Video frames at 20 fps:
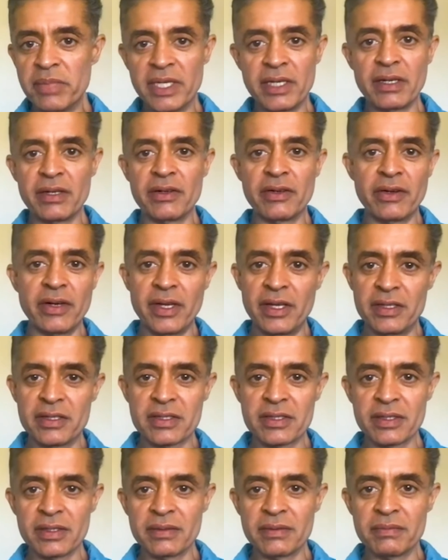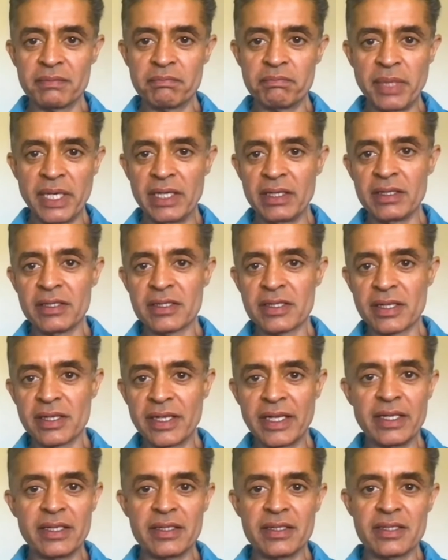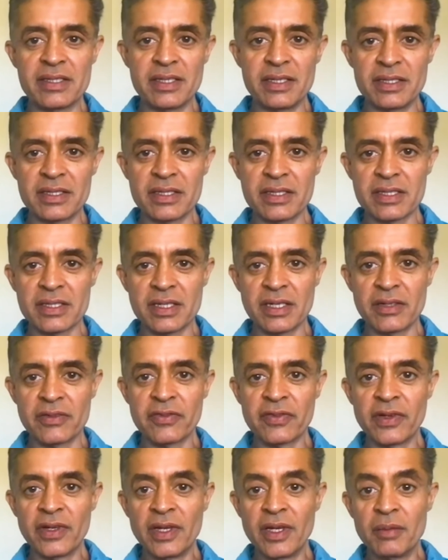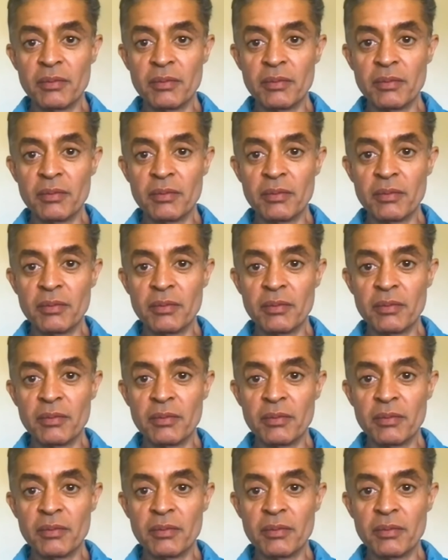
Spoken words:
bit error rates and pings and latencies and stuff.